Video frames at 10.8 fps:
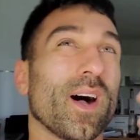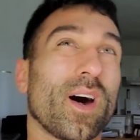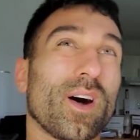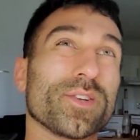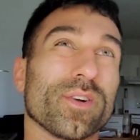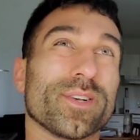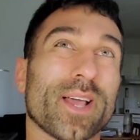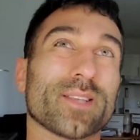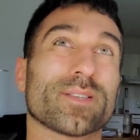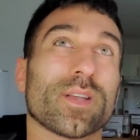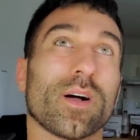on your
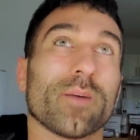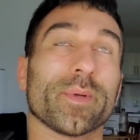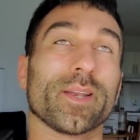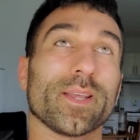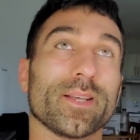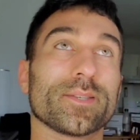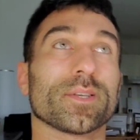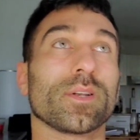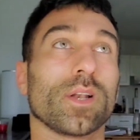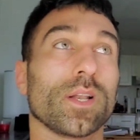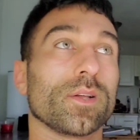desktop, it is a
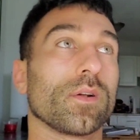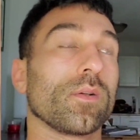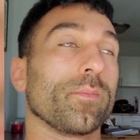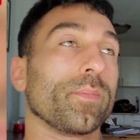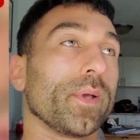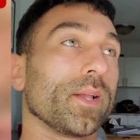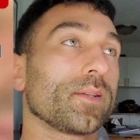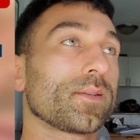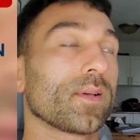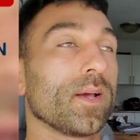little bit